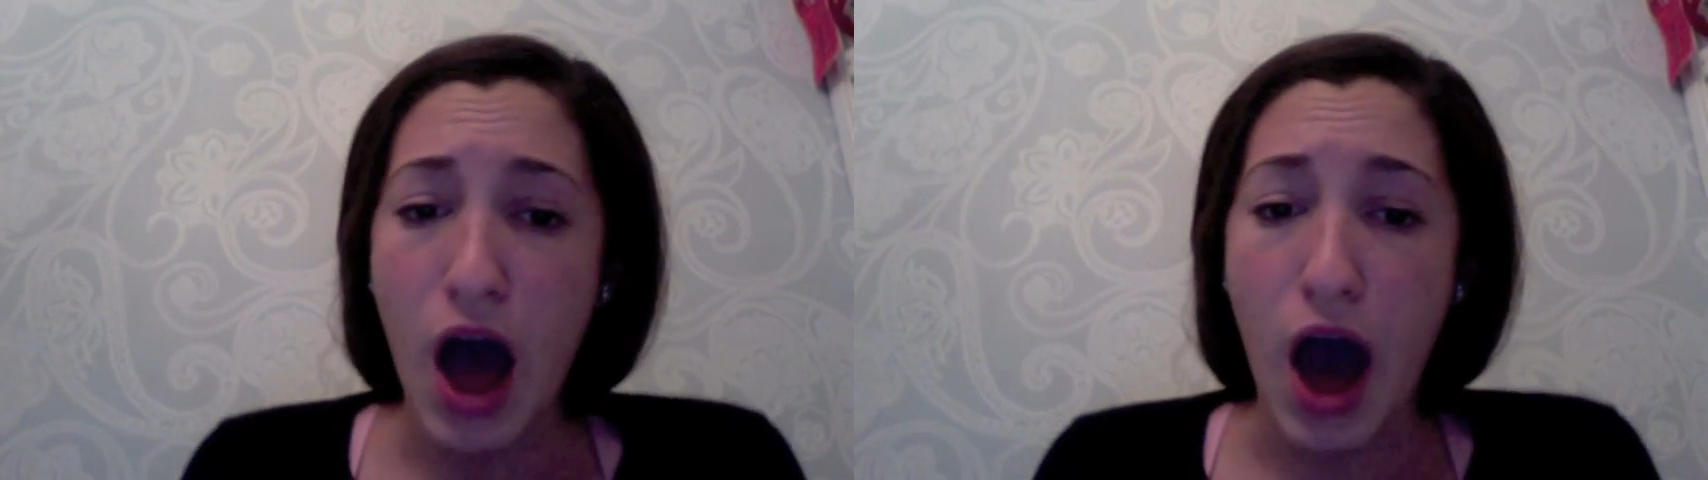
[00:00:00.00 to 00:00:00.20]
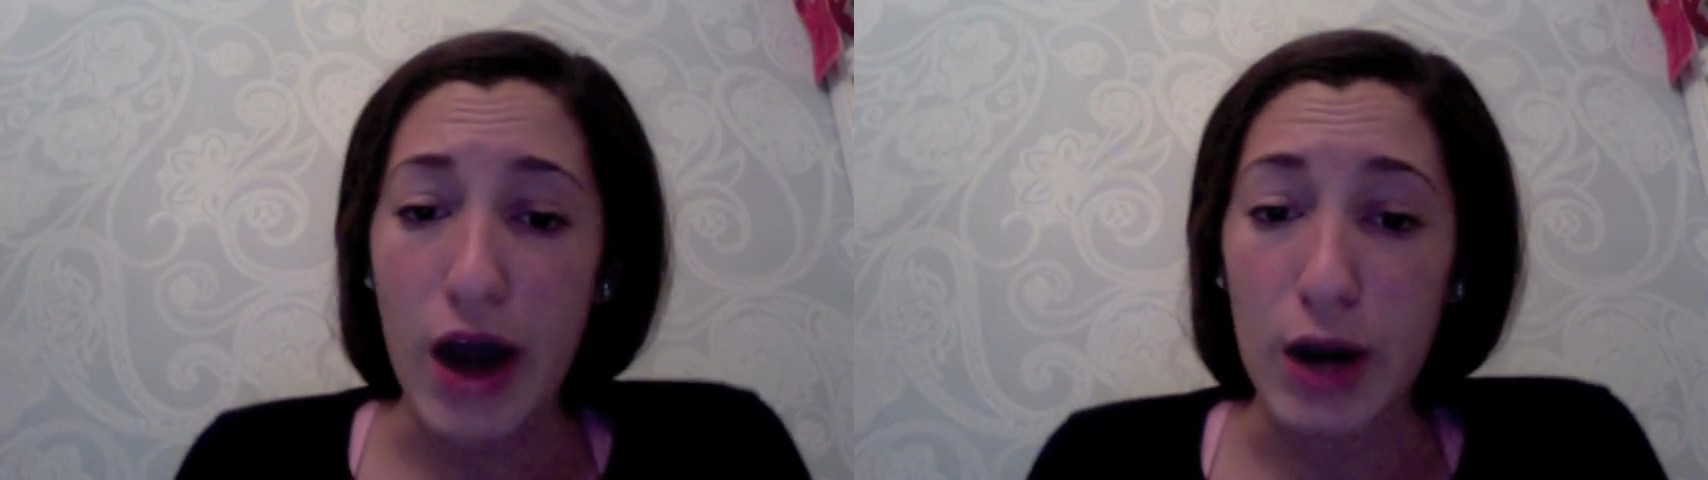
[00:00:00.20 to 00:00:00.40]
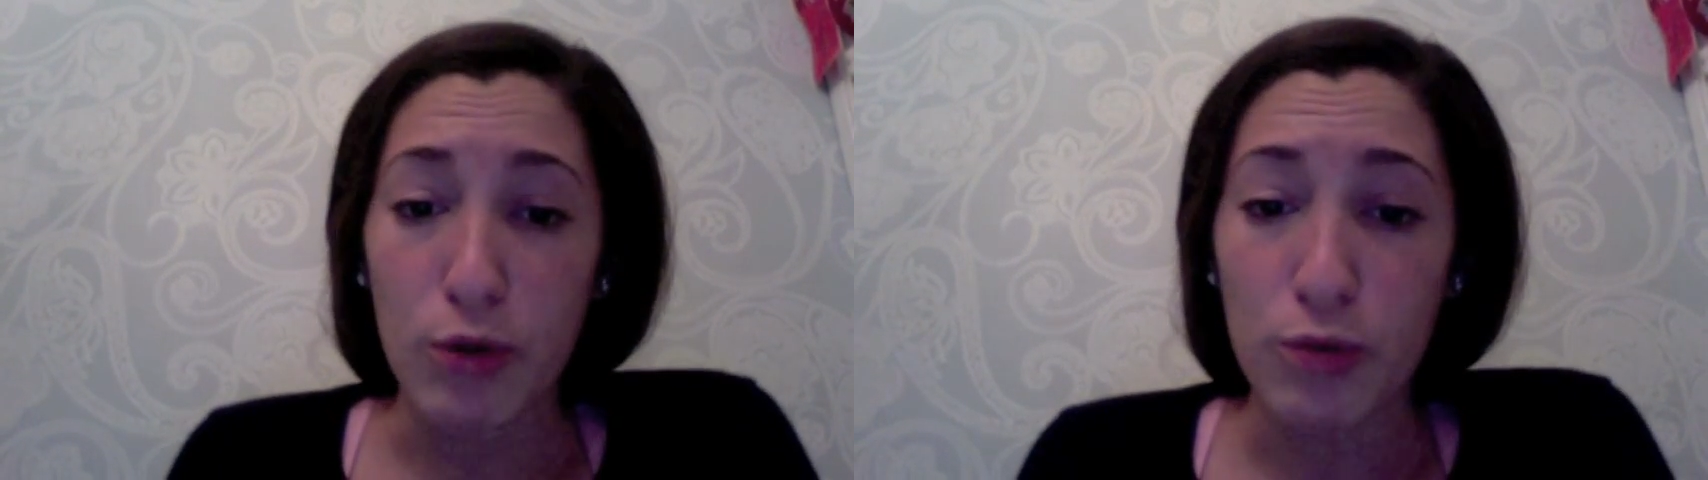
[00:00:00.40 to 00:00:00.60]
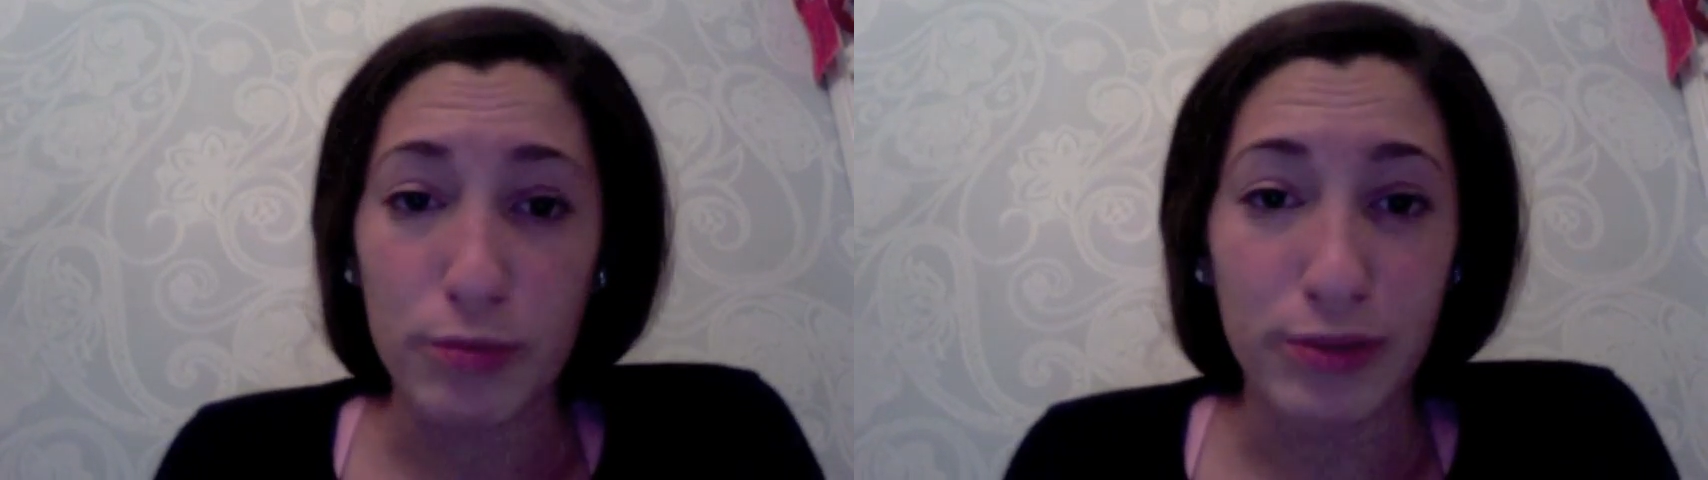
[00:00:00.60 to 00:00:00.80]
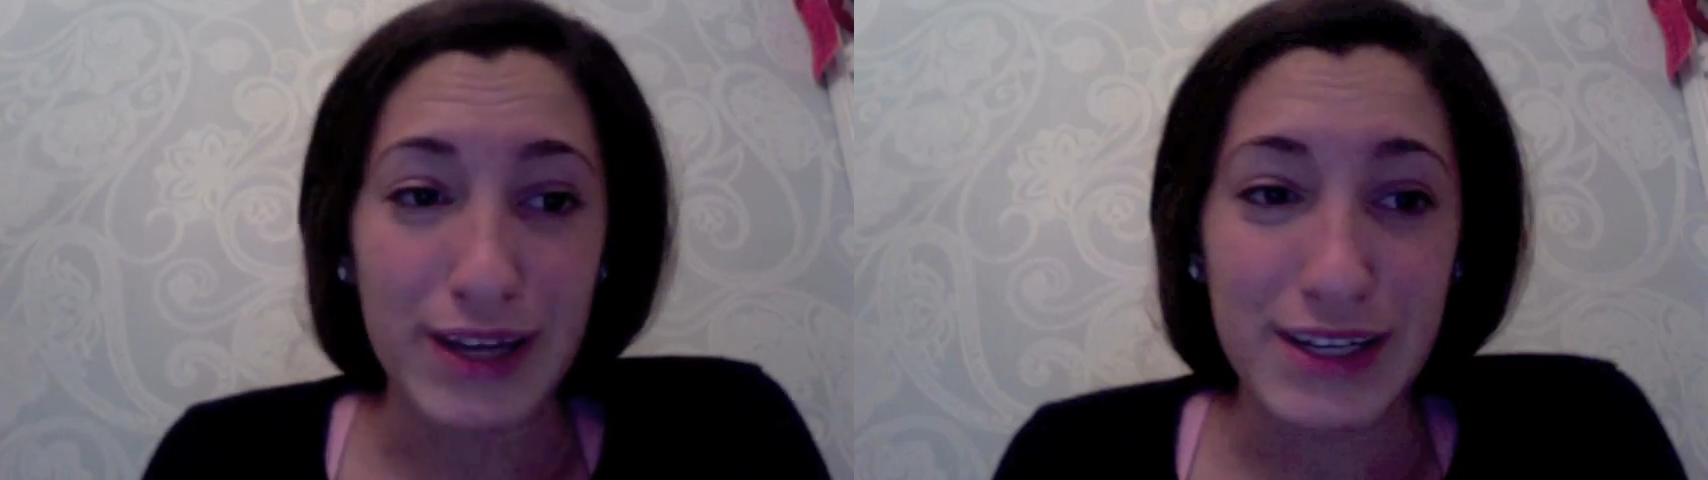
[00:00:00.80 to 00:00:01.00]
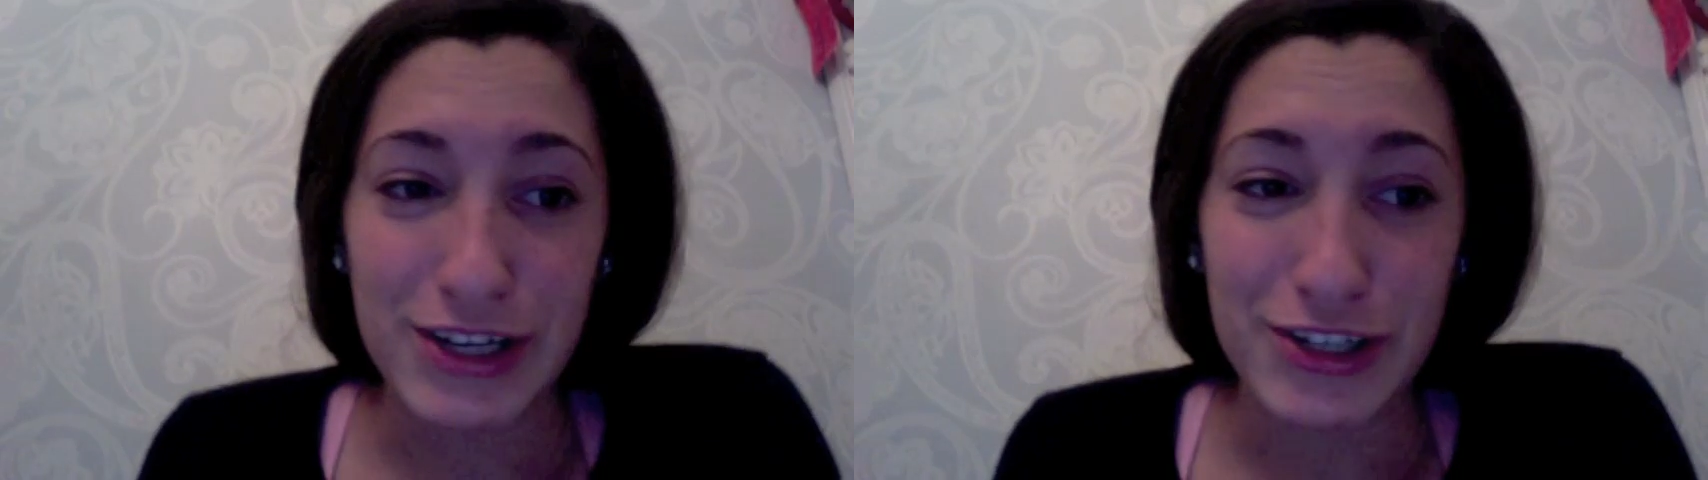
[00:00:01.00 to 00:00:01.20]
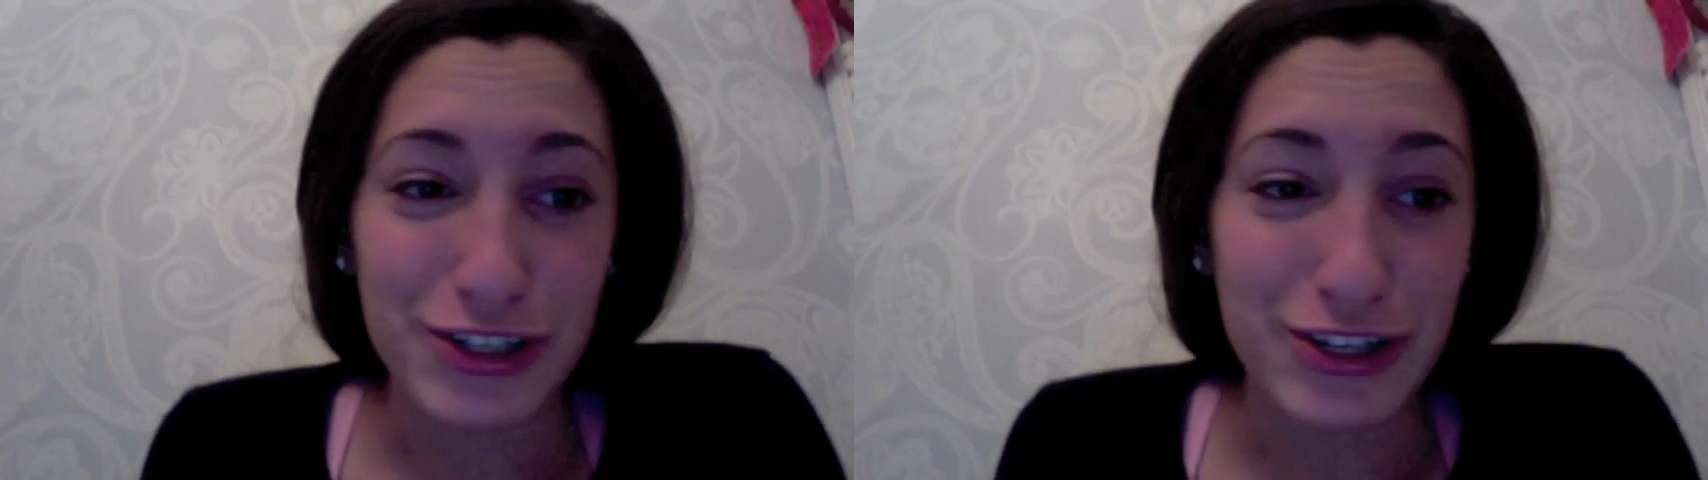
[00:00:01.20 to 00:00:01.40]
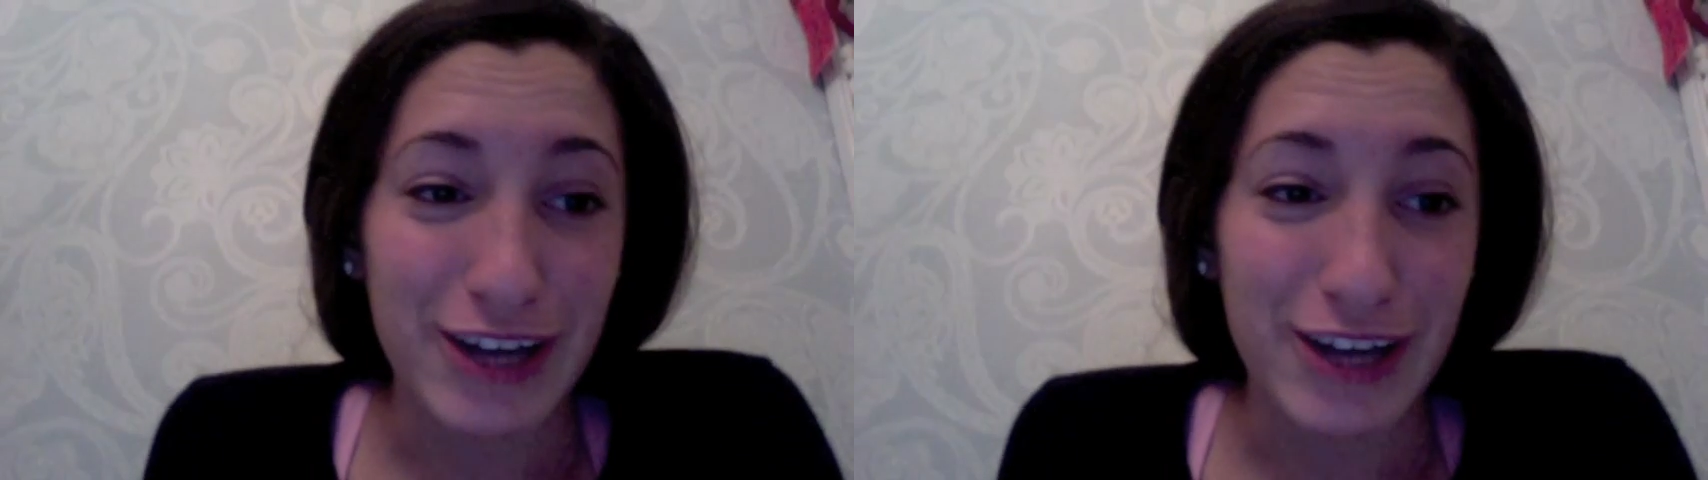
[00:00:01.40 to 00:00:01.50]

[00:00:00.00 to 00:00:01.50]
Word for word: on a Mormon plantation.